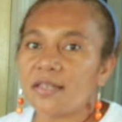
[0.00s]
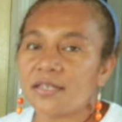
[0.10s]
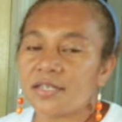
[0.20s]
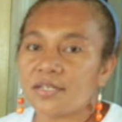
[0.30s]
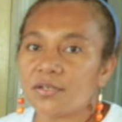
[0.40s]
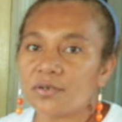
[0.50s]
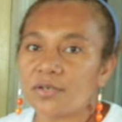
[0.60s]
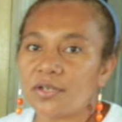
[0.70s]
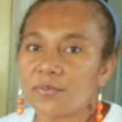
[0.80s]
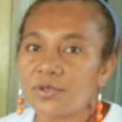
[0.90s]
This is a
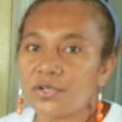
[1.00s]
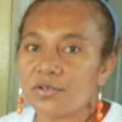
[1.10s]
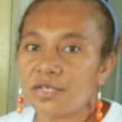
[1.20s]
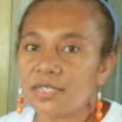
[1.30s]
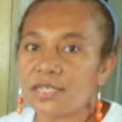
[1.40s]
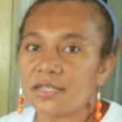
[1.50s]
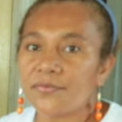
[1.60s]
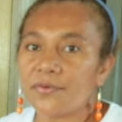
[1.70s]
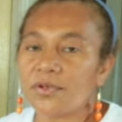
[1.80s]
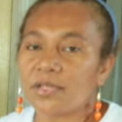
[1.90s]
golden opportunity
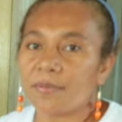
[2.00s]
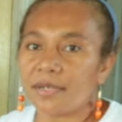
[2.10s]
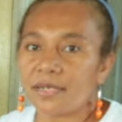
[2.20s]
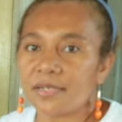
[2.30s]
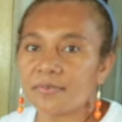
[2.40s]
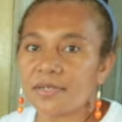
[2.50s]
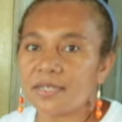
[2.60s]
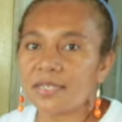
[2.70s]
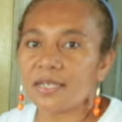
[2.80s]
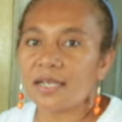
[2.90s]
for all the participants.